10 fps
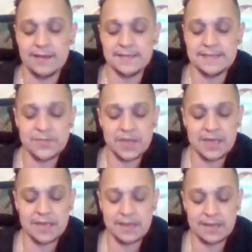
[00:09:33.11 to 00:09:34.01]

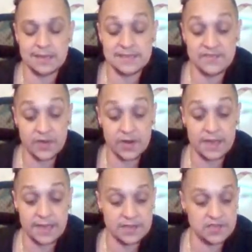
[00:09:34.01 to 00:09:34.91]
somebody is
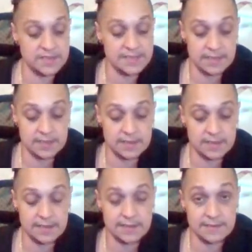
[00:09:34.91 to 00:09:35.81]
very
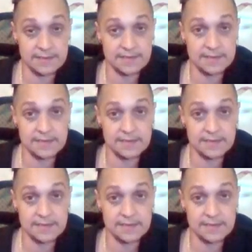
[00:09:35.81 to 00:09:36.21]
interested in